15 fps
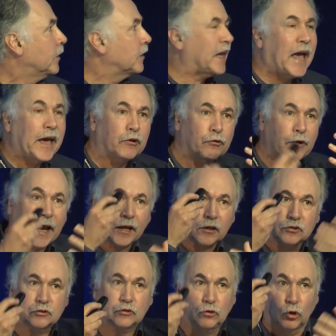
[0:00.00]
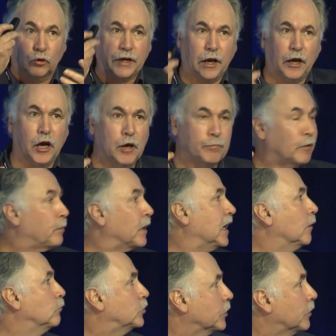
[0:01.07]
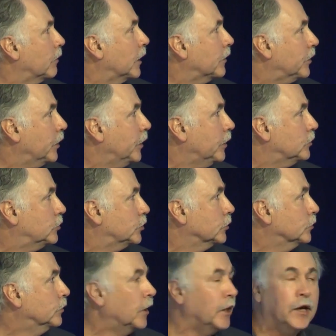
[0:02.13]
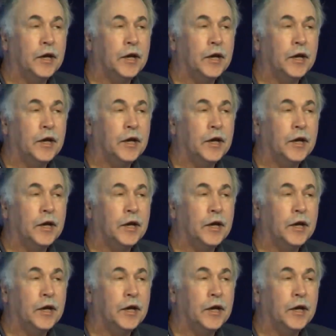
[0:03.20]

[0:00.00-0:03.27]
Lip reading: cataracts, glaucoma becomes a key issue,